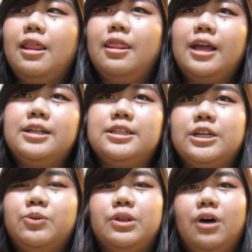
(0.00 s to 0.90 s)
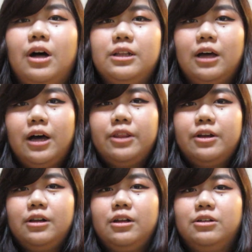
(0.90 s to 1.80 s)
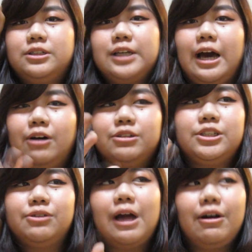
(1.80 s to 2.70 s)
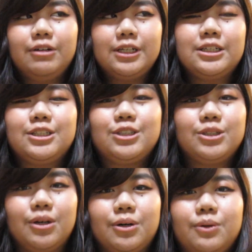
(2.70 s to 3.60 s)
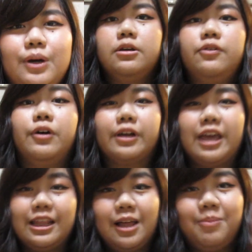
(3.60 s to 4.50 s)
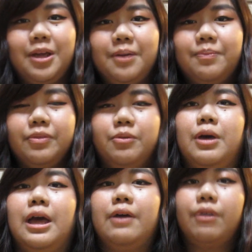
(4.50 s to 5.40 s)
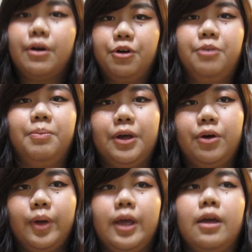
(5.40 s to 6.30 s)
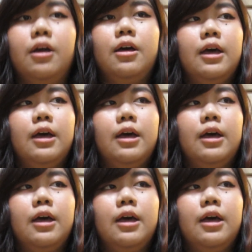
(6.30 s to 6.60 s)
they deal with all the other little towns around it. So for Kitami, we have our own BOE.